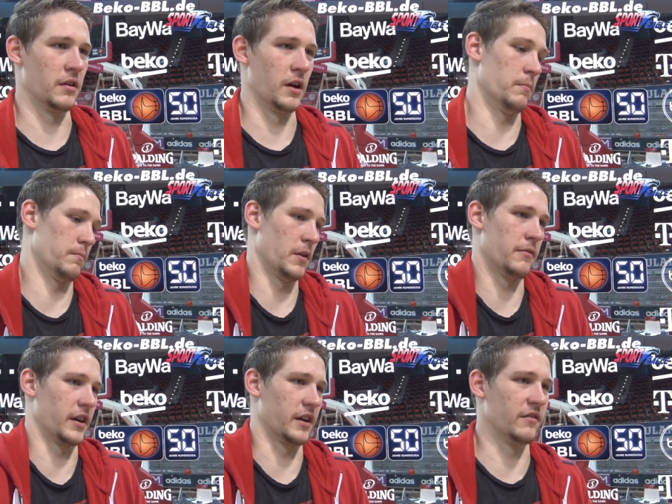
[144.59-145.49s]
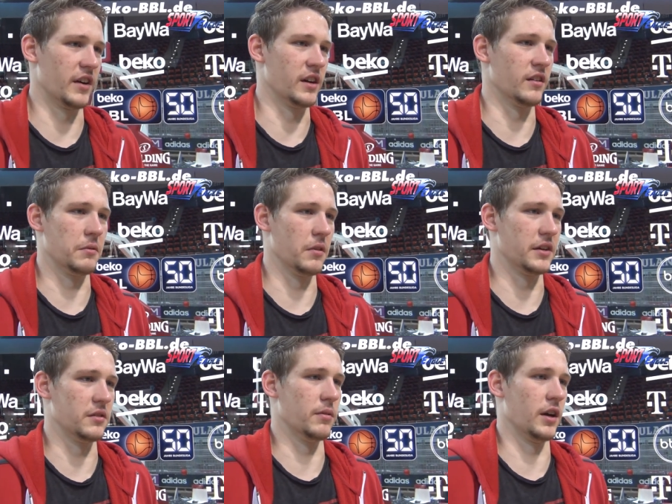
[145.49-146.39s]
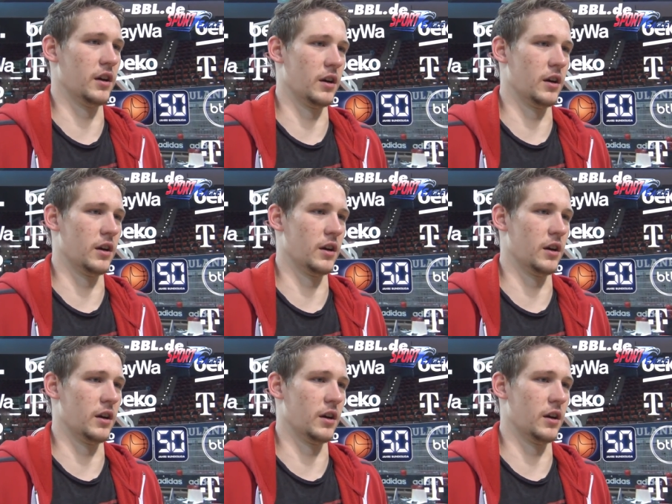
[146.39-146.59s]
If I get invited, I would like to play.